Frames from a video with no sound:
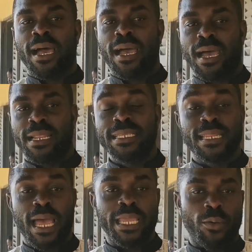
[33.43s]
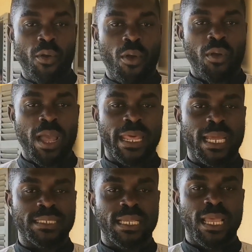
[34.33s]
Nina, your ho, and
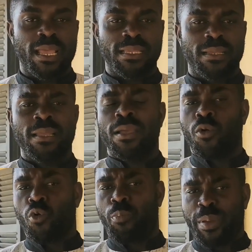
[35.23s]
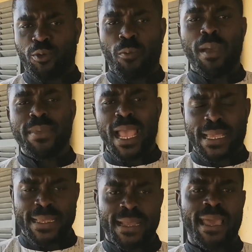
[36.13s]
I say, open, no, maybe I
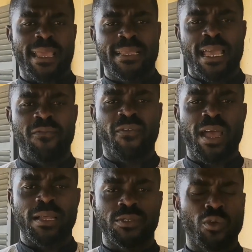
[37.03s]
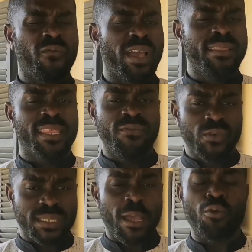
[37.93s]
can kind of so for interviews.